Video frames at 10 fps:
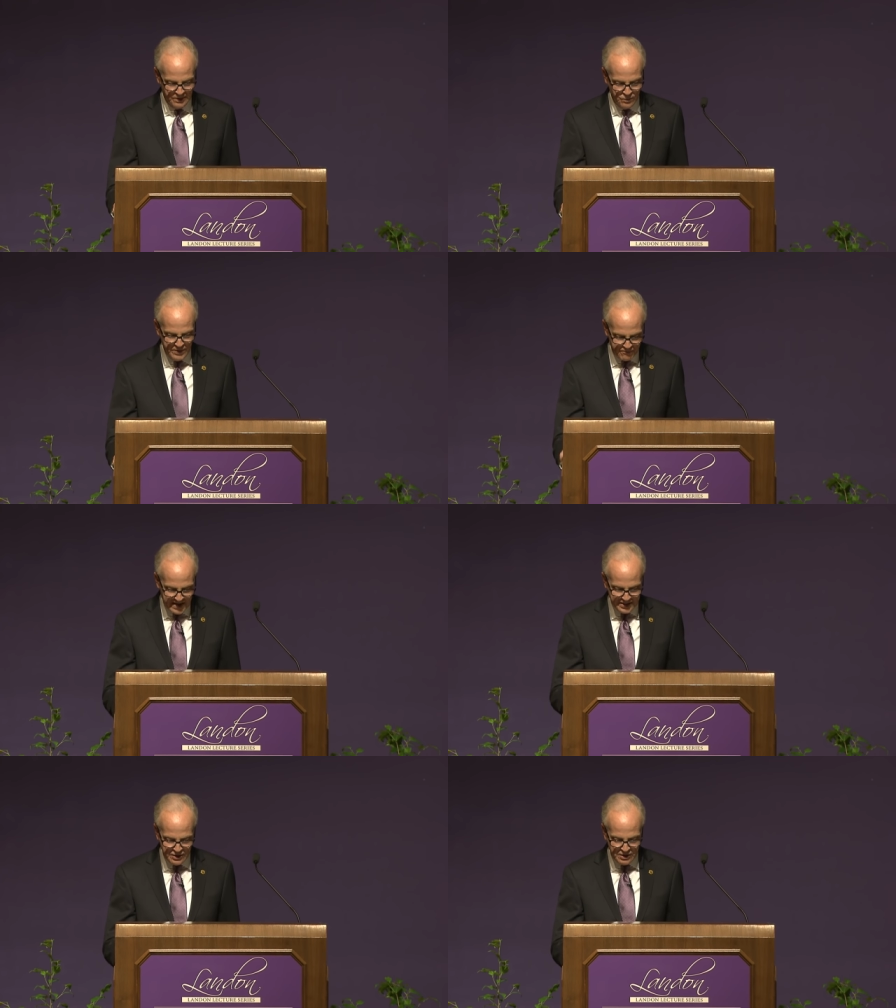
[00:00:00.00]
we
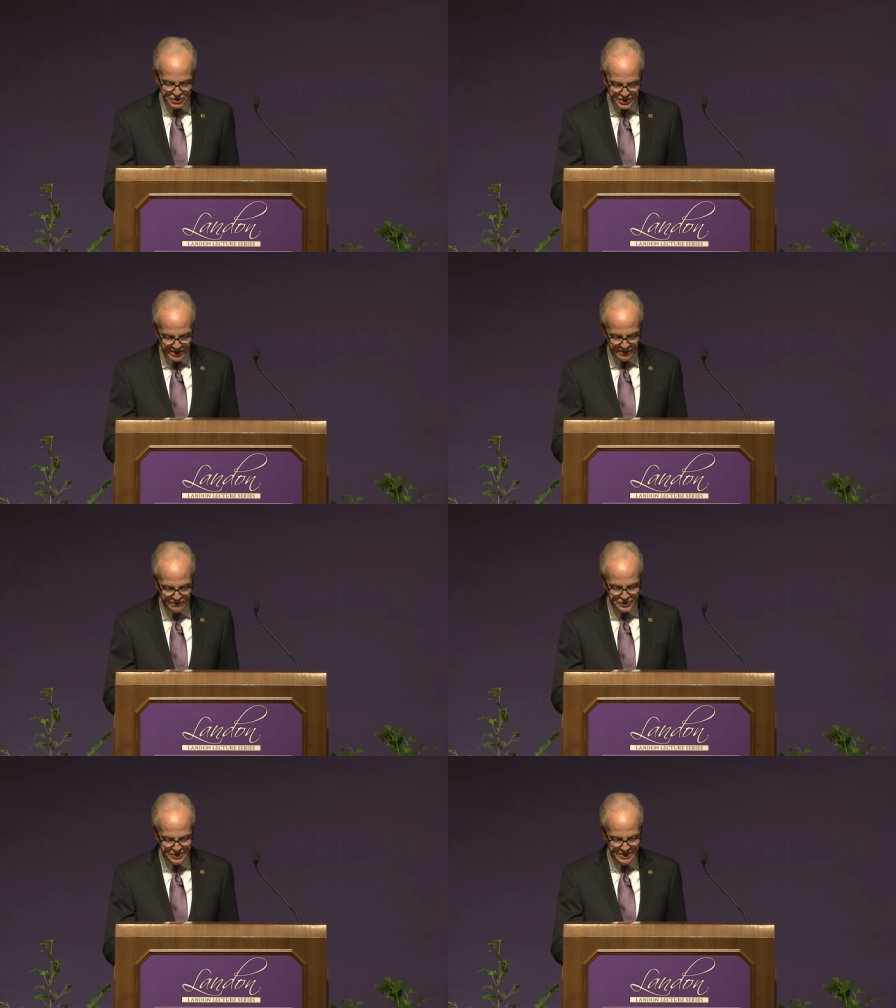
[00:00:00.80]
find
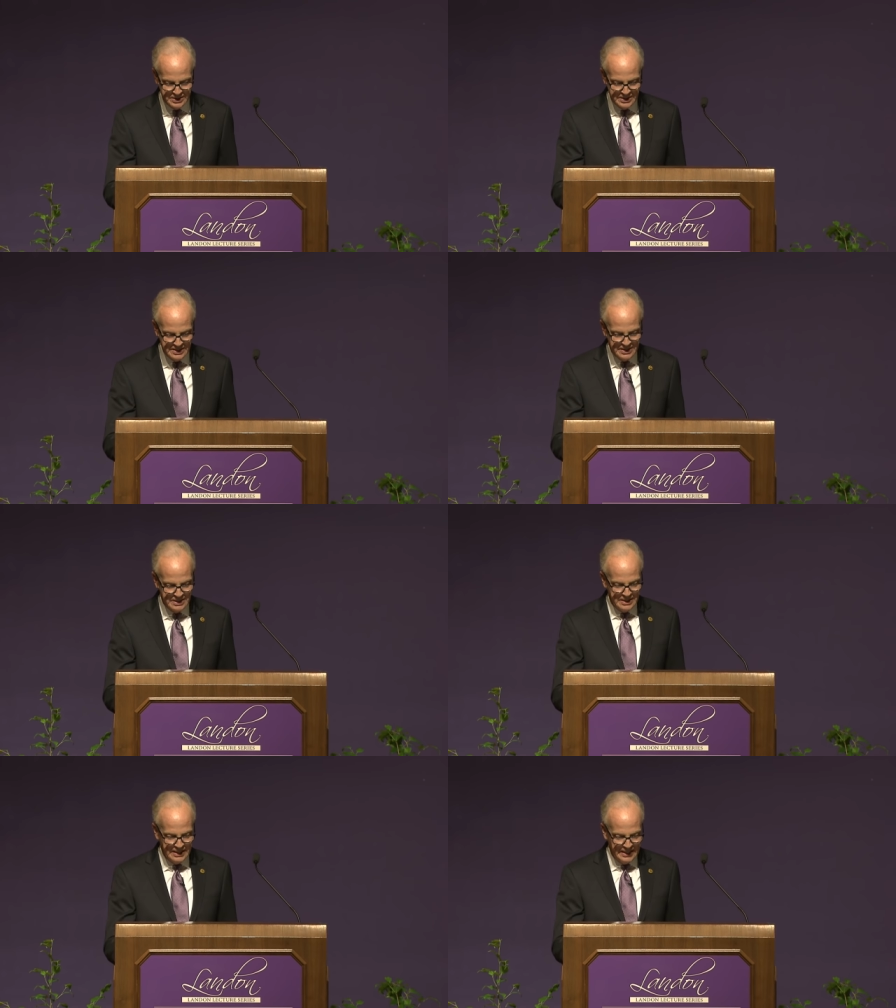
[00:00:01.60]
ourselves
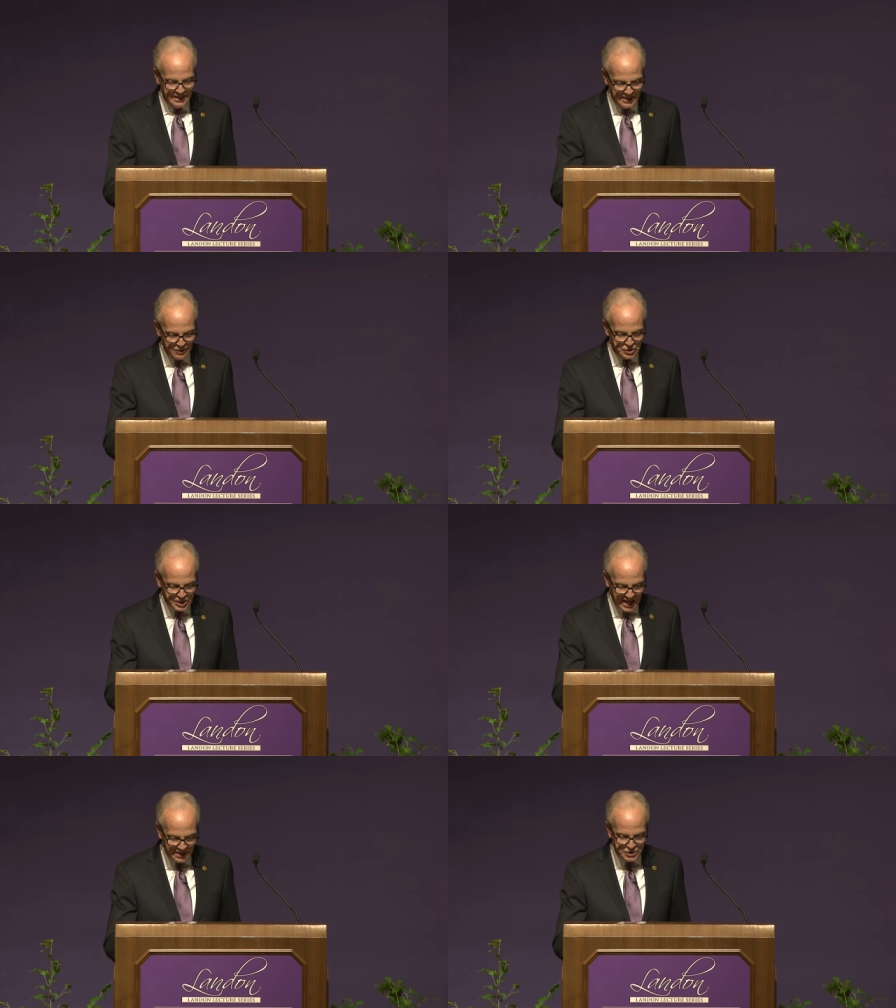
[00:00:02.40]
in another
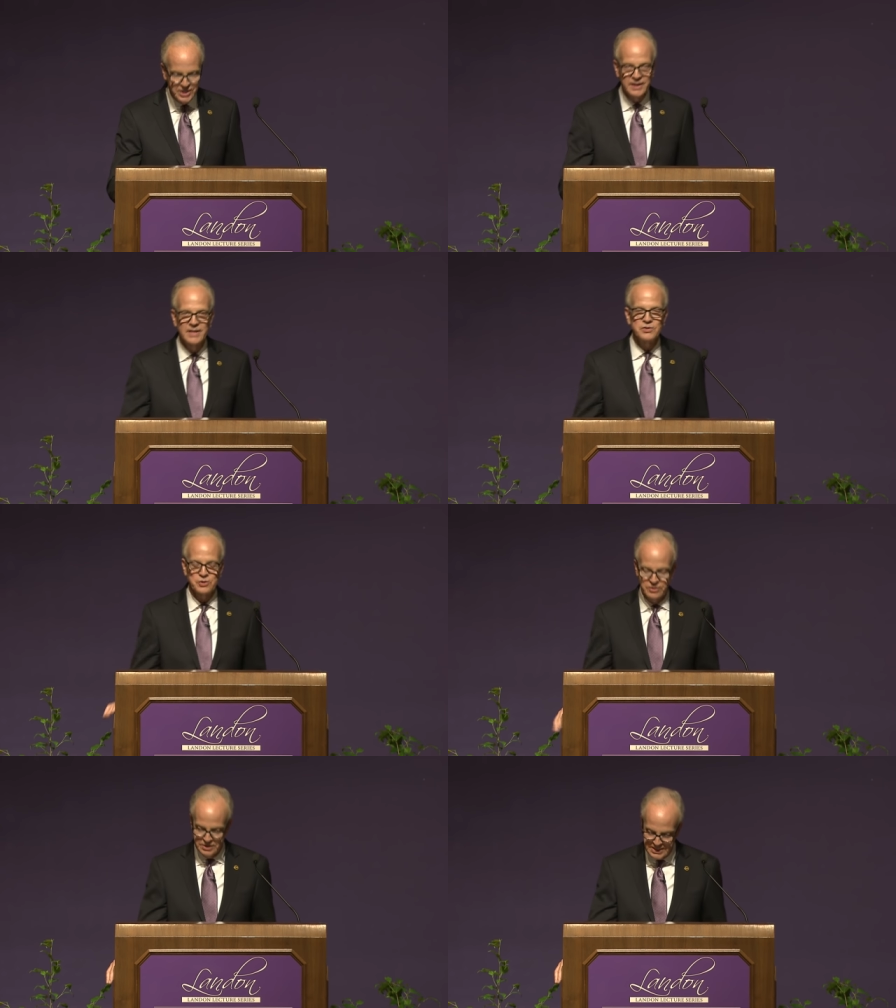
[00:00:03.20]
challenging and
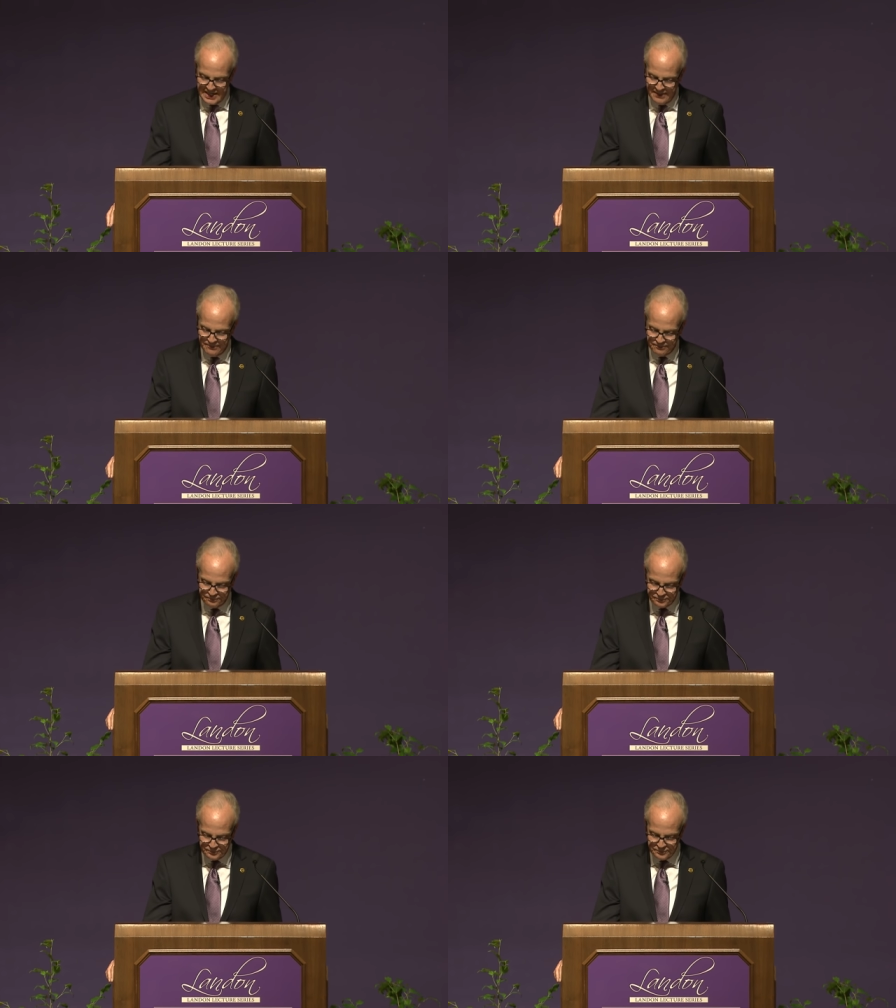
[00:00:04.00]
uncertain time
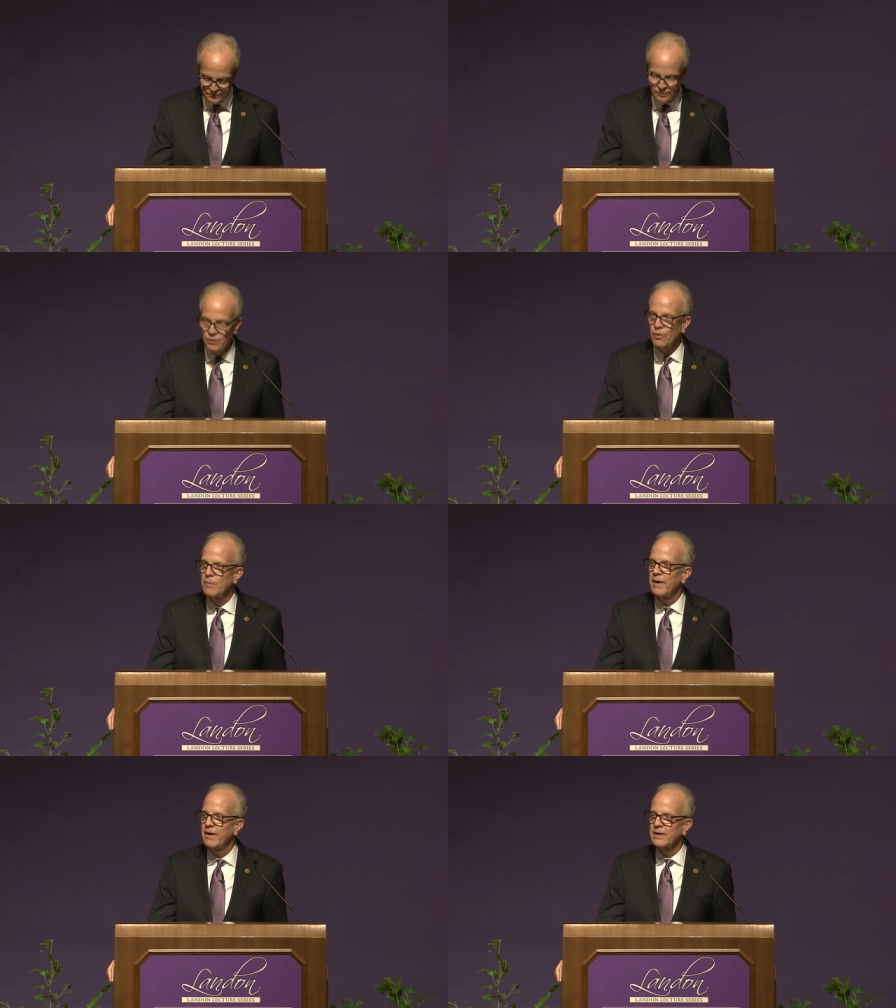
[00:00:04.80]
where
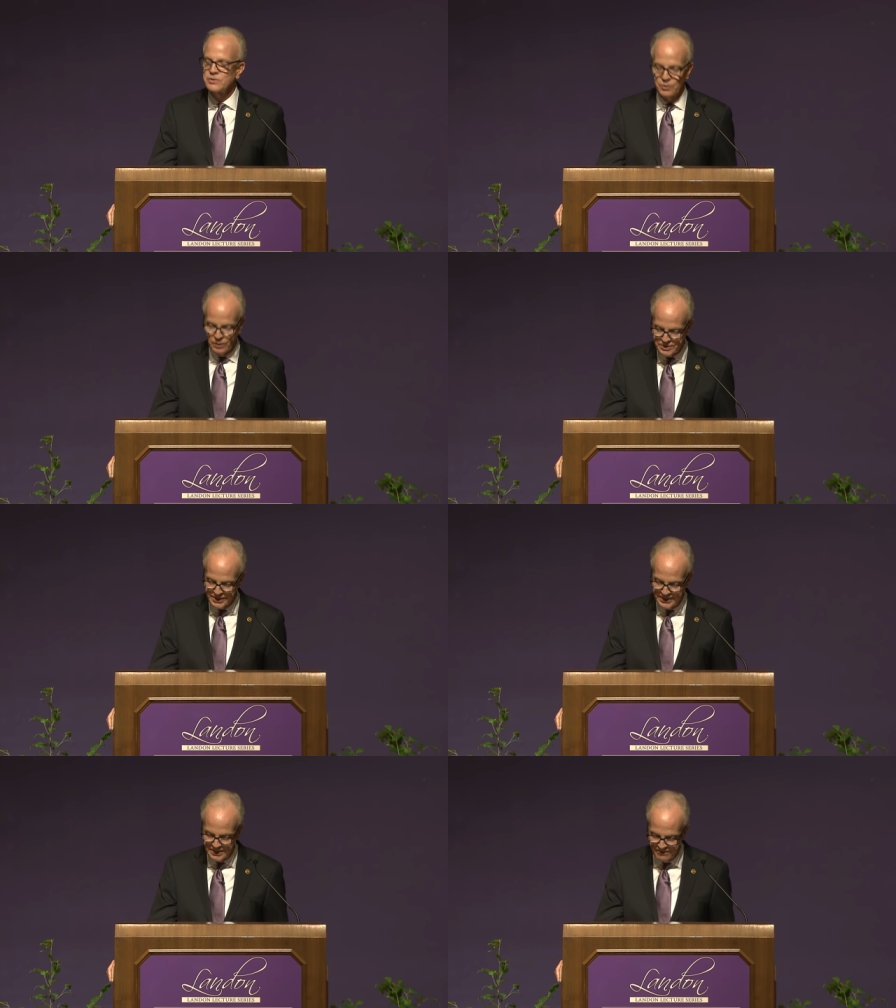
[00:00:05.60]
Americans are once
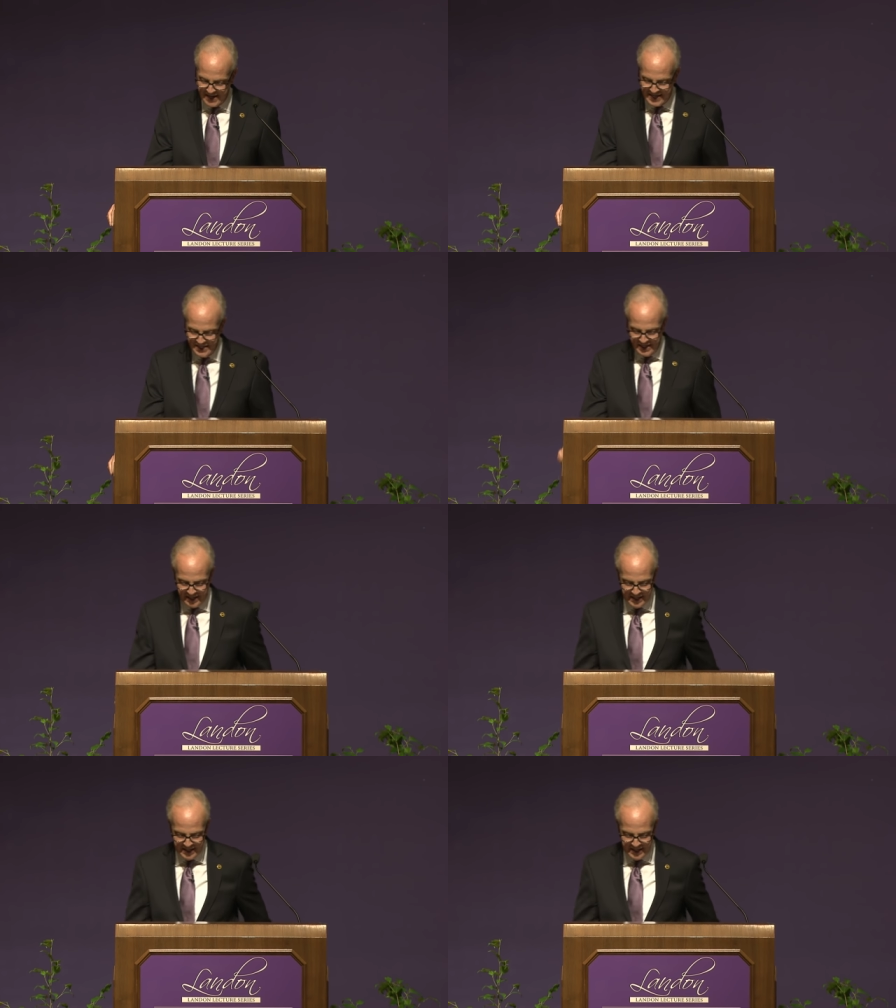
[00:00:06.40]
again divided